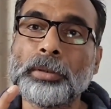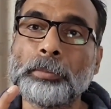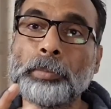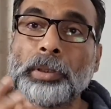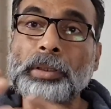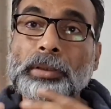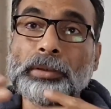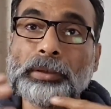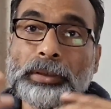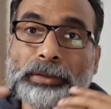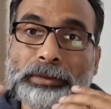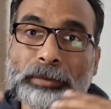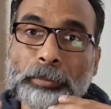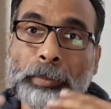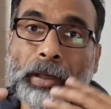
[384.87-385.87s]
But
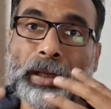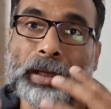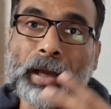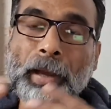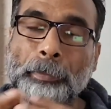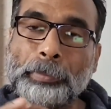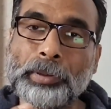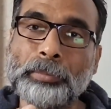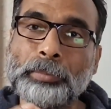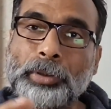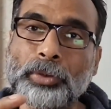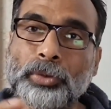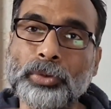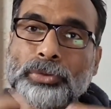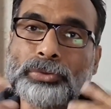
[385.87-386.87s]
this may happen
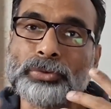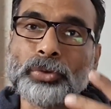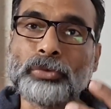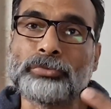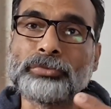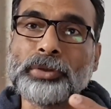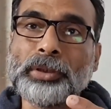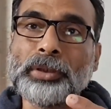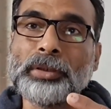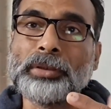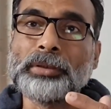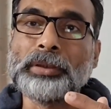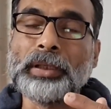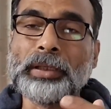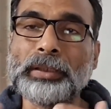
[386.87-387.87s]
because of
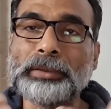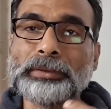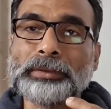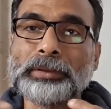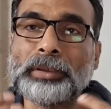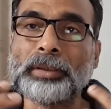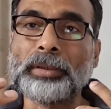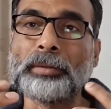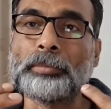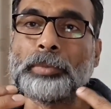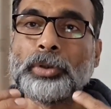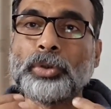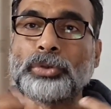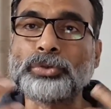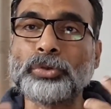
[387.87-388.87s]

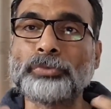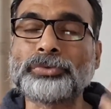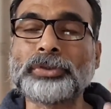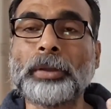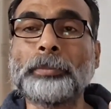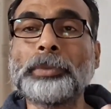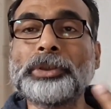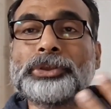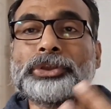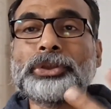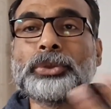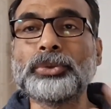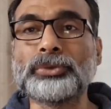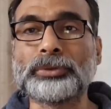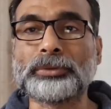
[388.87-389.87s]
because of some
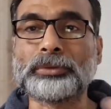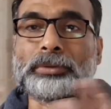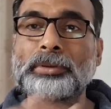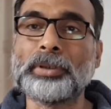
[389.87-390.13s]
issues